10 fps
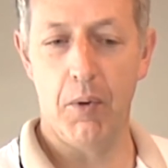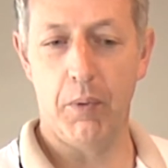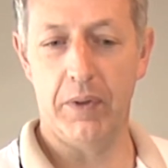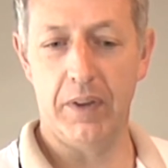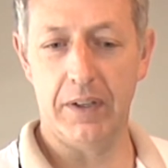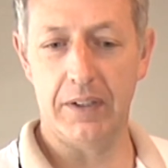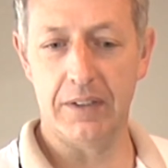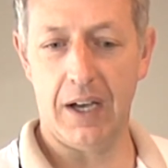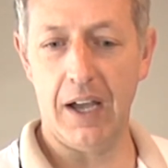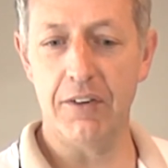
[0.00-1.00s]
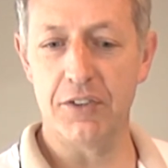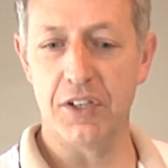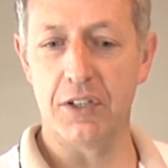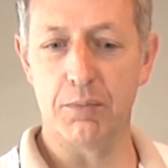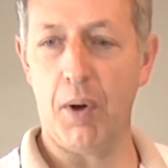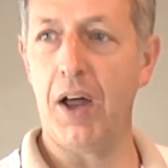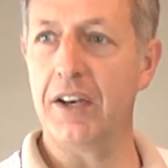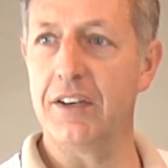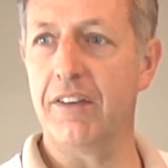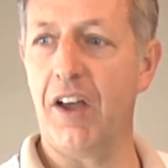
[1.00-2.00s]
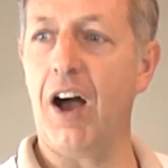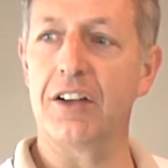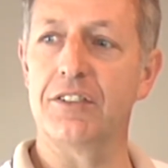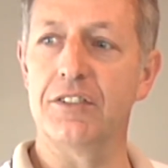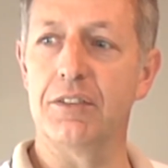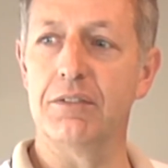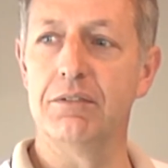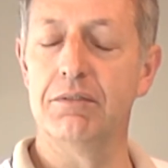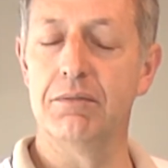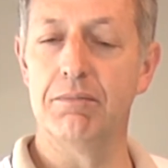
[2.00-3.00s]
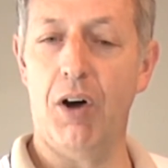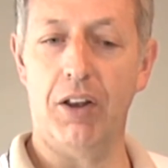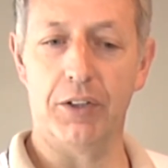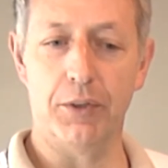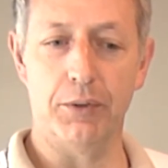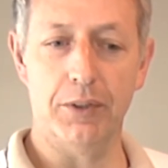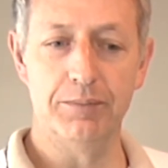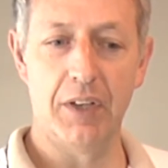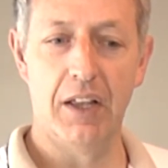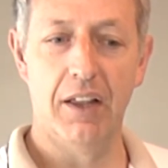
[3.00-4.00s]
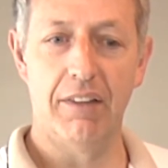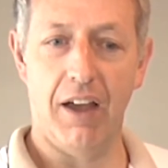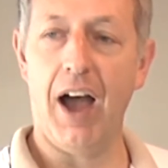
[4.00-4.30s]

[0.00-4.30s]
When the hydrogen is bonded to the oxygen molecule, the